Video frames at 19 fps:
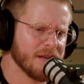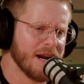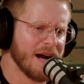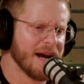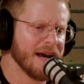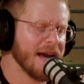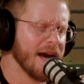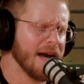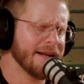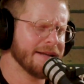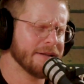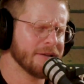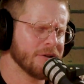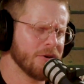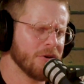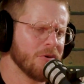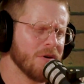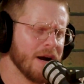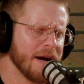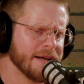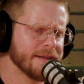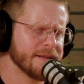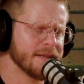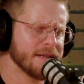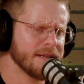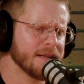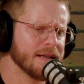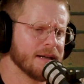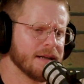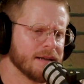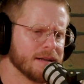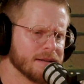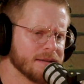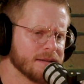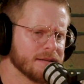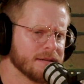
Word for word: I had no idea.